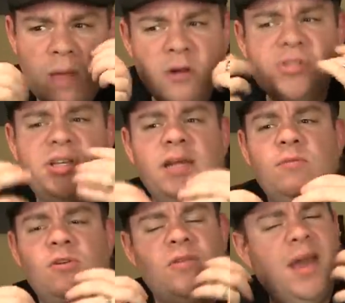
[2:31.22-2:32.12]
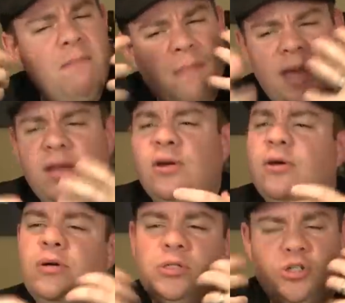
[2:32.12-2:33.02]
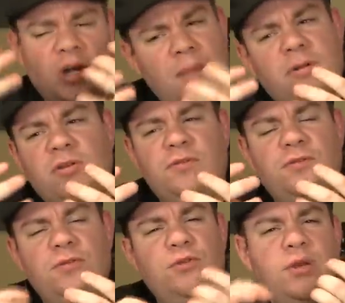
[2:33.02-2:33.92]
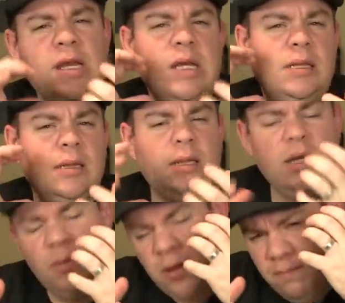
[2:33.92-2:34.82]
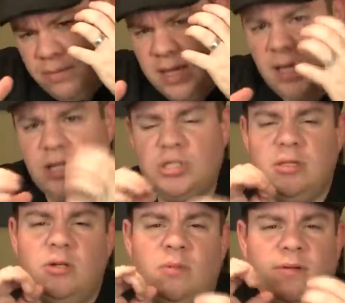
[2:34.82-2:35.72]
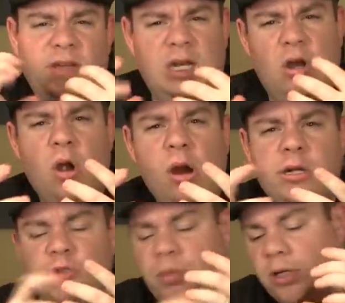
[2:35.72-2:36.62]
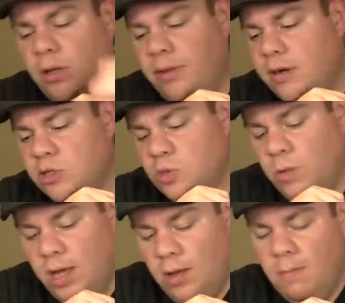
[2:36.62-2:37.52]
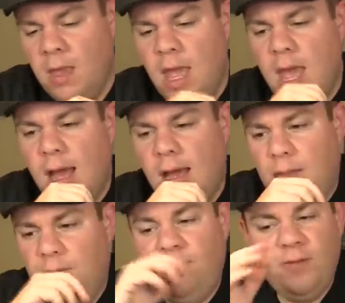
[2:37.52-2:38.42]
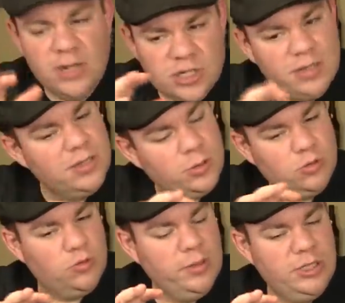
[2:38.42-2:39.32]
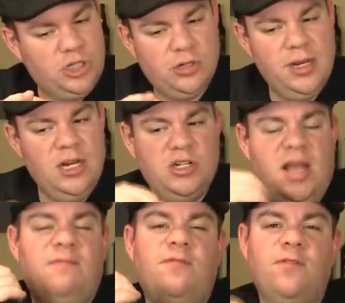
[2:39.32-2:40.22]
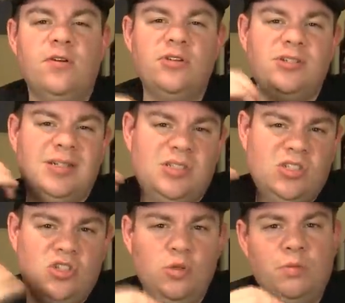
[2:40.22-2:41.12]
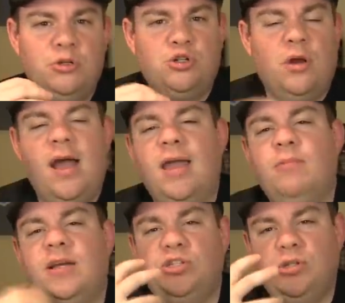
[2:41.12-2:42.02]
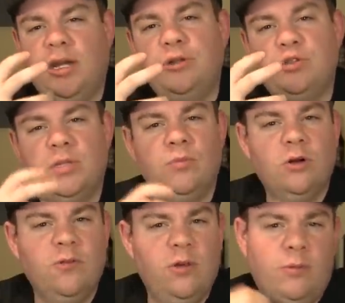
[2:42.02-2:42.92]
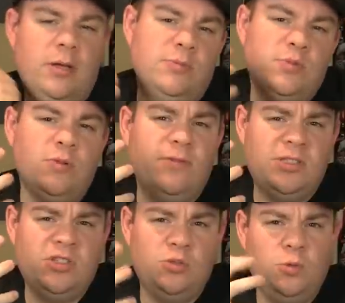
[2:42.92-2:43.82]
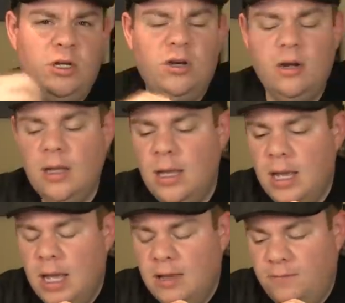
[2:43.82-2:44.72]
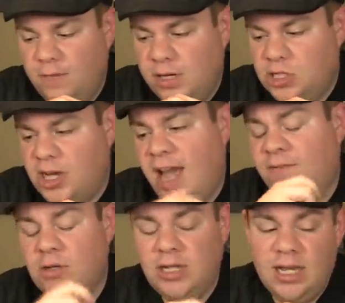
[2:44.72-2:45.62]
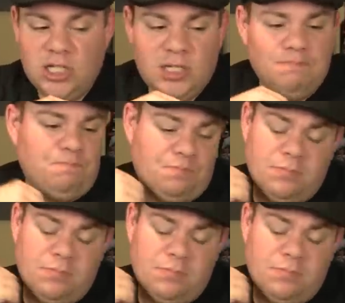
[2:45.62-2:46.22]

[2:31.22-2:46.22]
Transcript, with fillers: also getting more of that mango and tropical fruit, a little bit of peach, a little bit of like an orange peel in there as well. Um, the finish on this one's really strange. At first, it's super dry, but as you kind of drink more of it, it becomes more of a sweeter finish aftertaste.